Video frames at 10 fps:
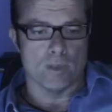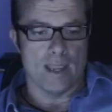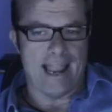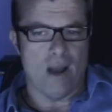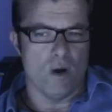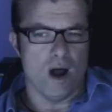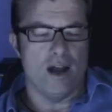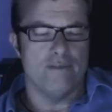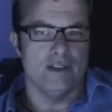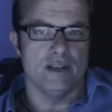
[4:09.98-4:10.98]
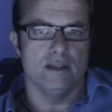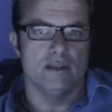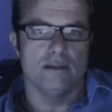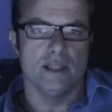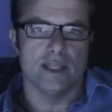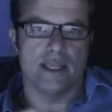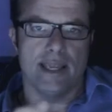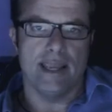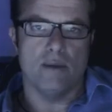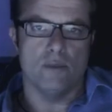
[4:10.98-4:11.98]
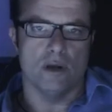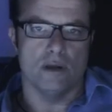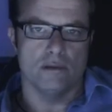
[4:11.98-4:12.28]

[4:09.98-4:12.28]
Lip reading: How often did the camera